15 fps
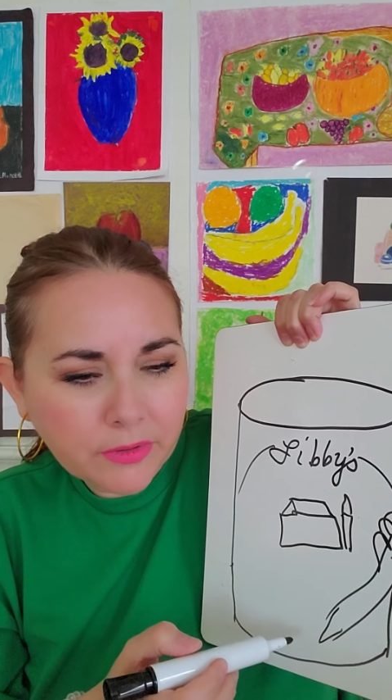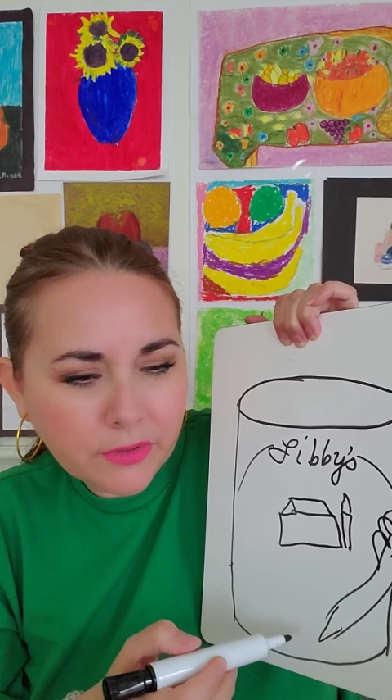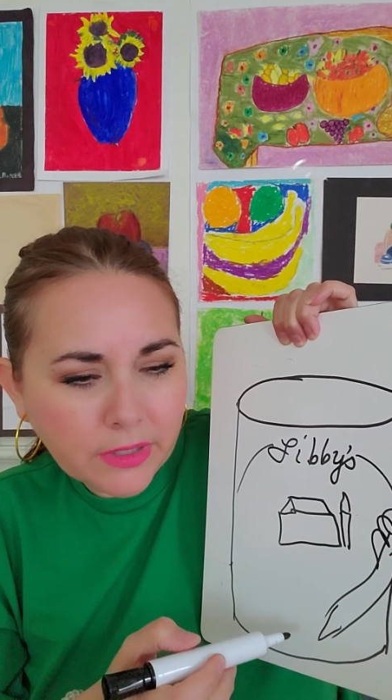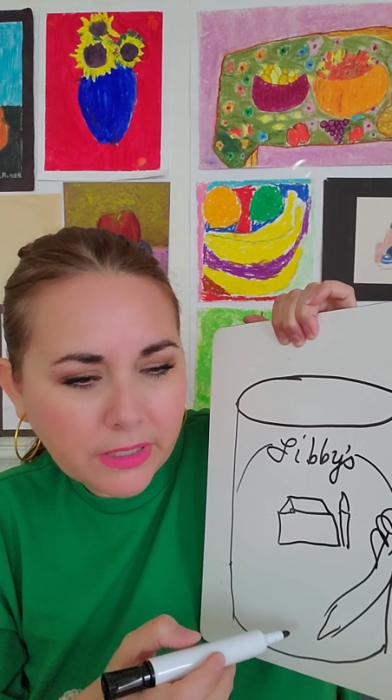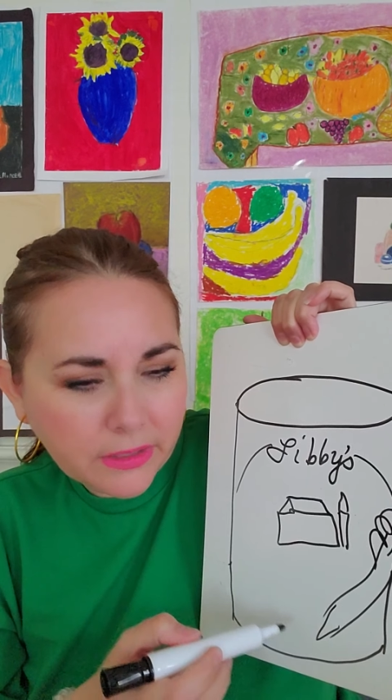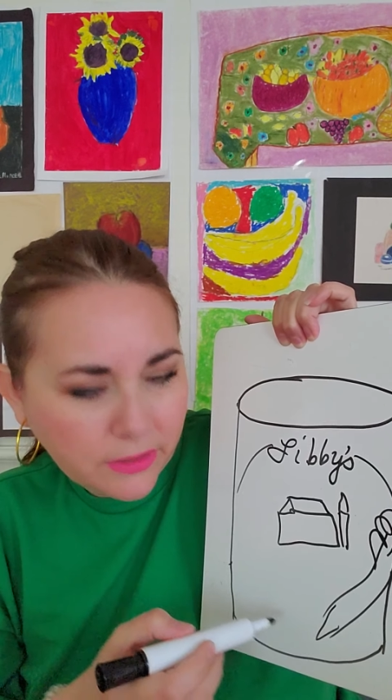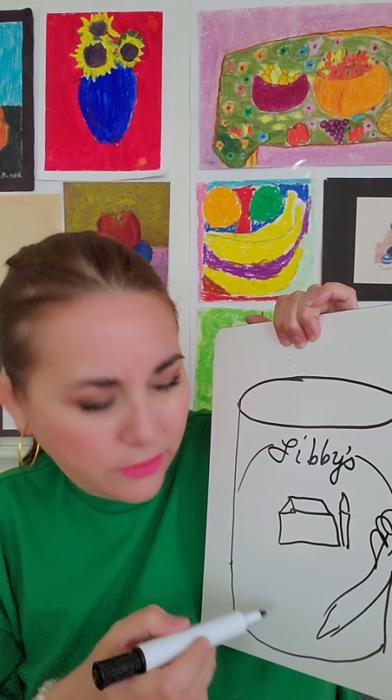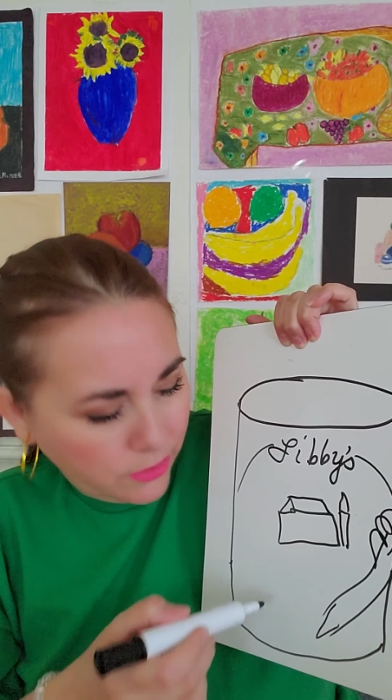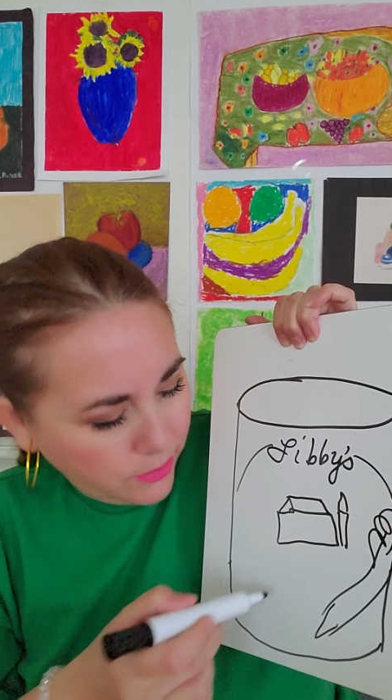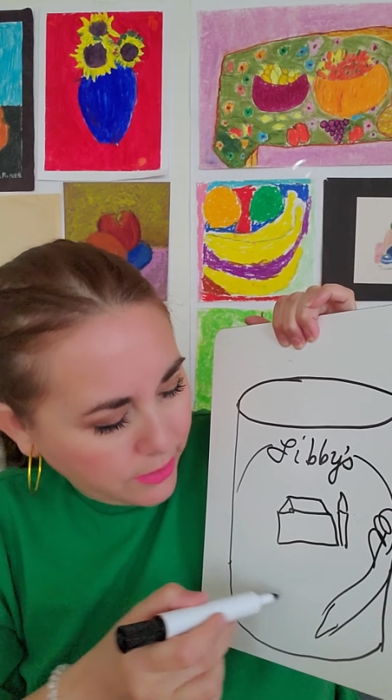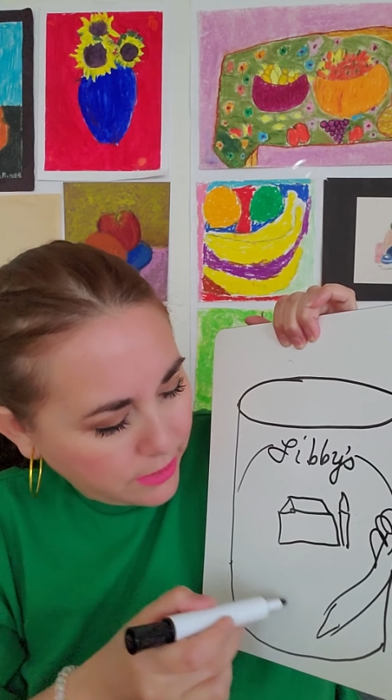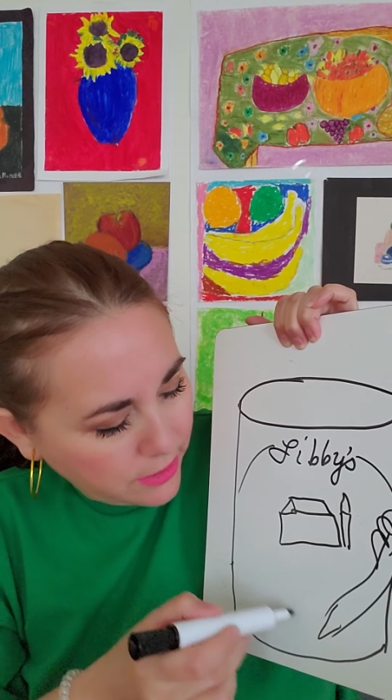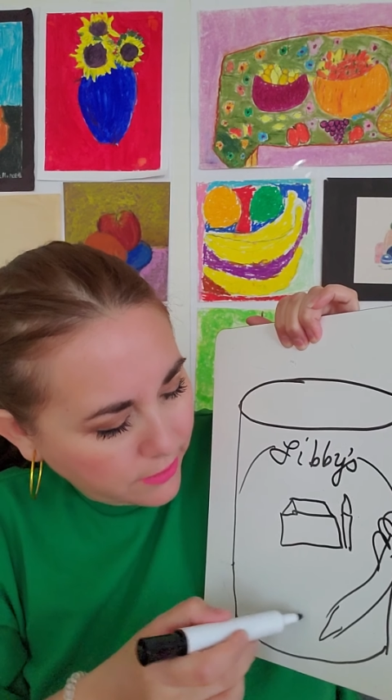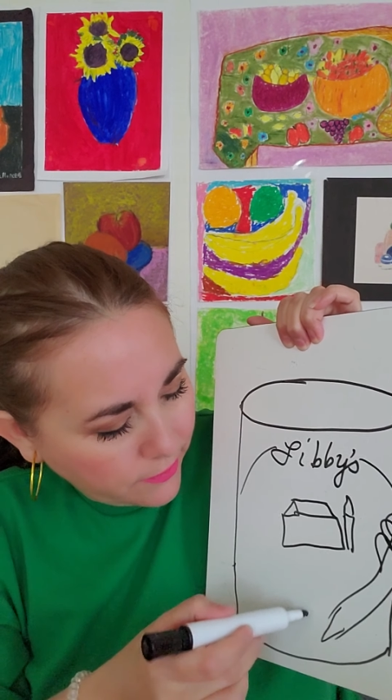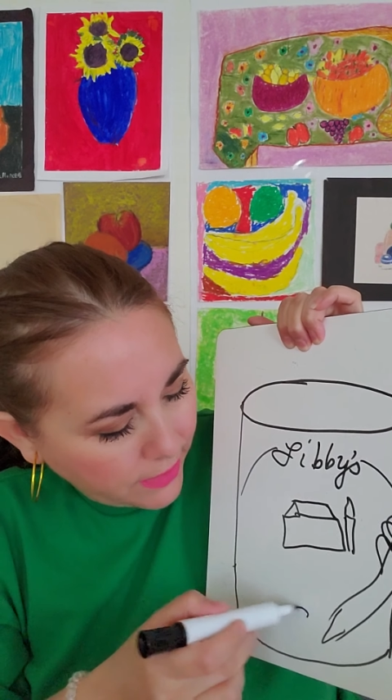trying to do it
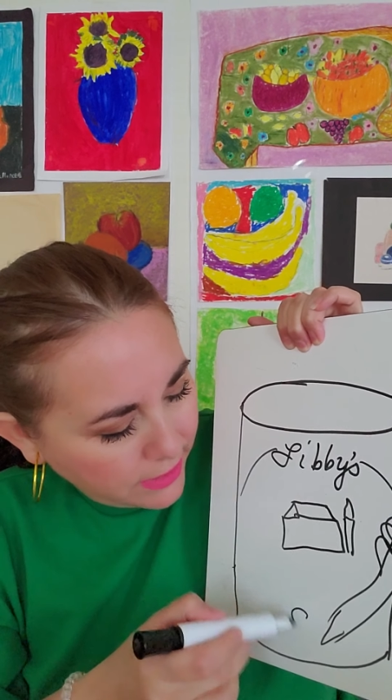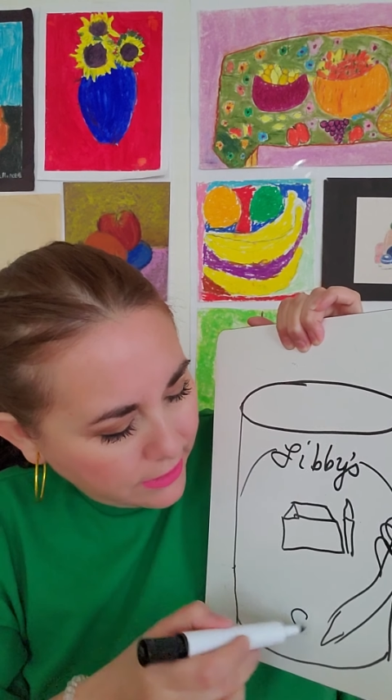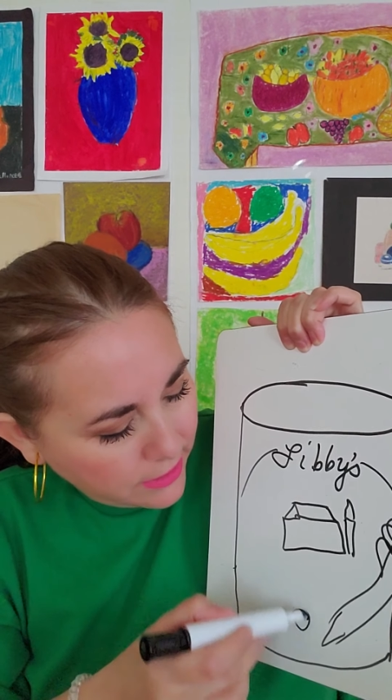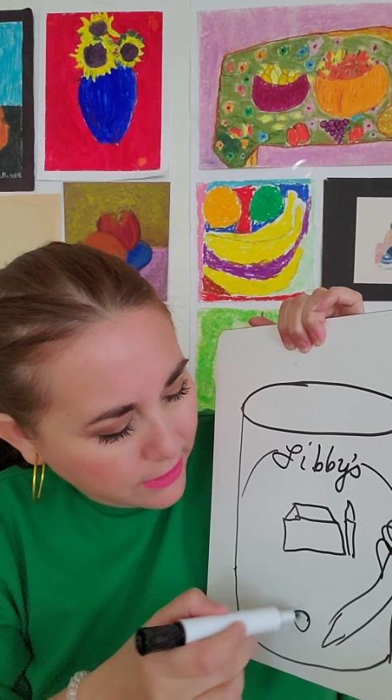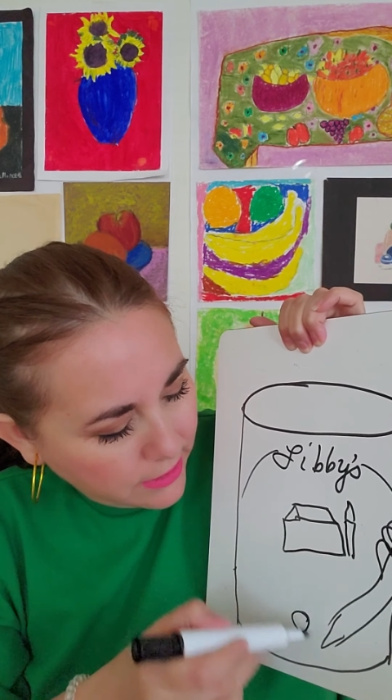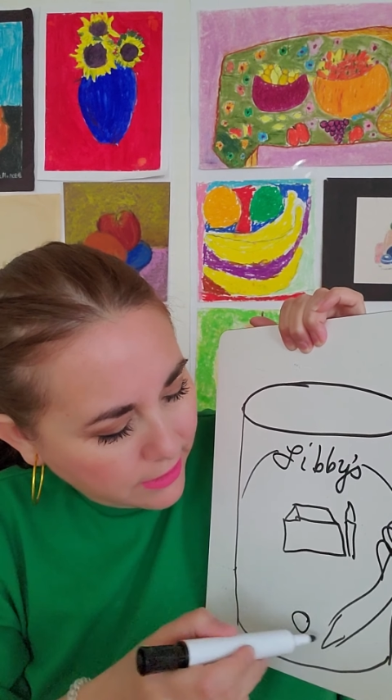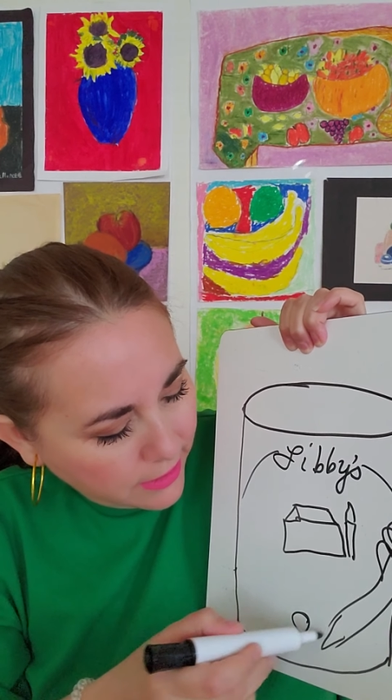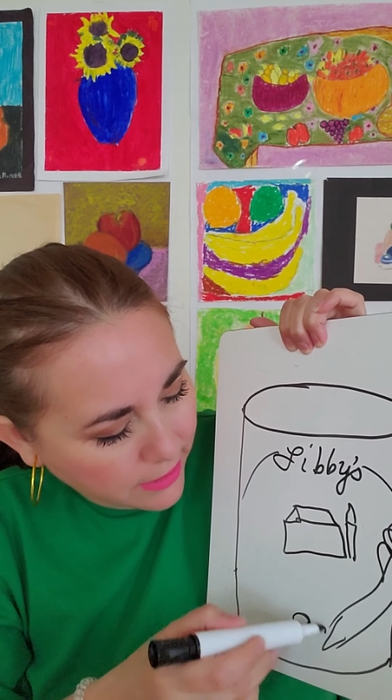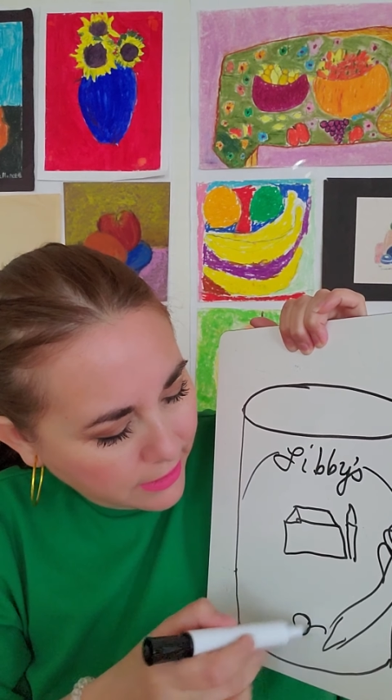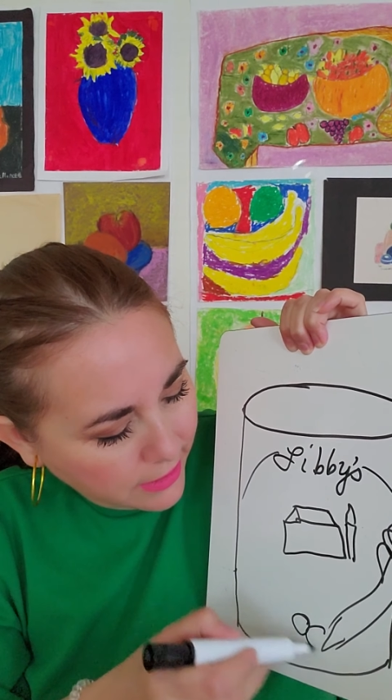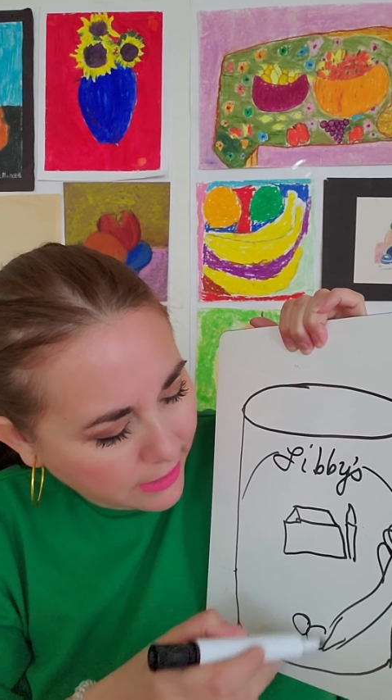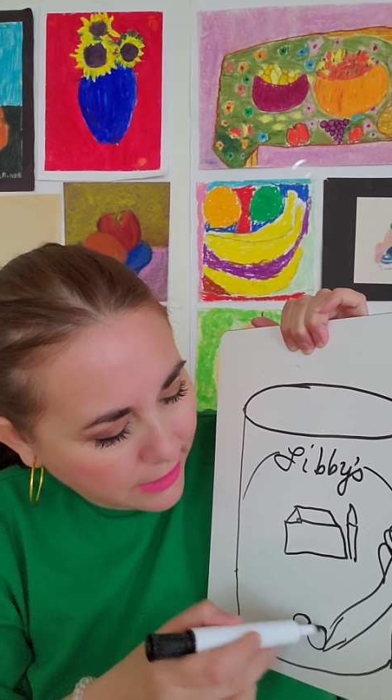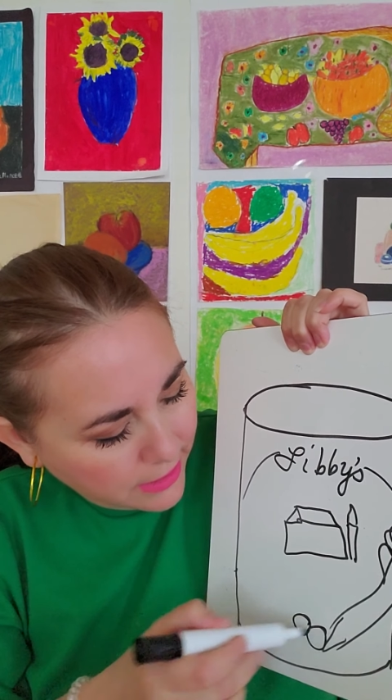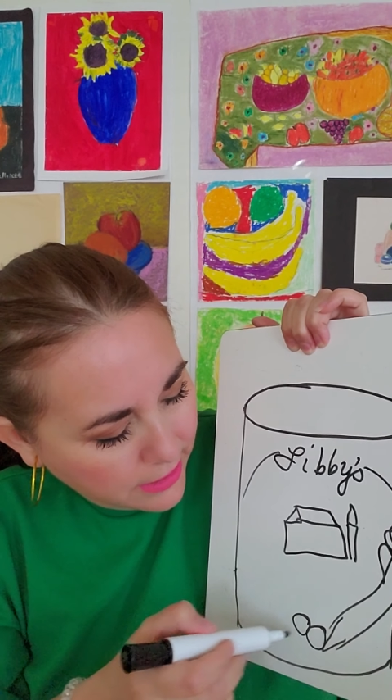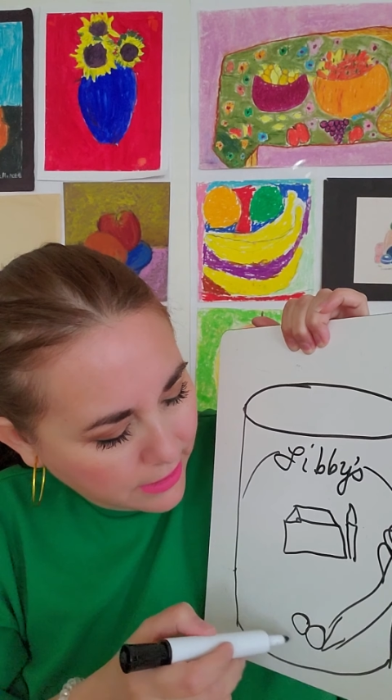as fast as I
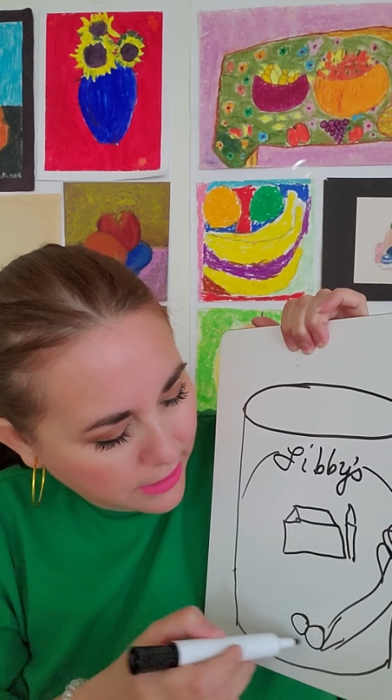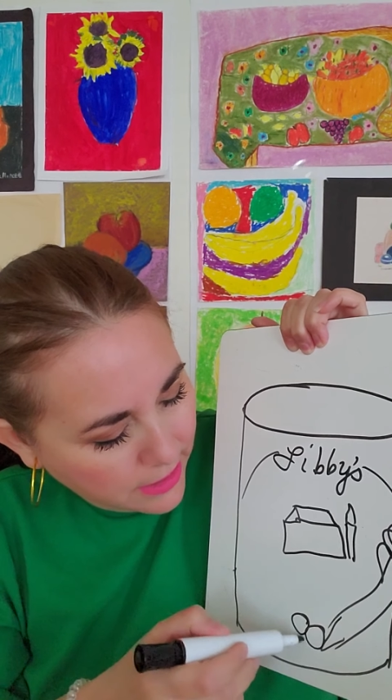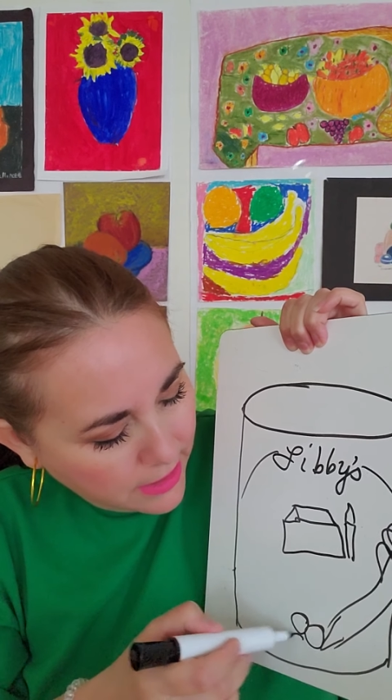can.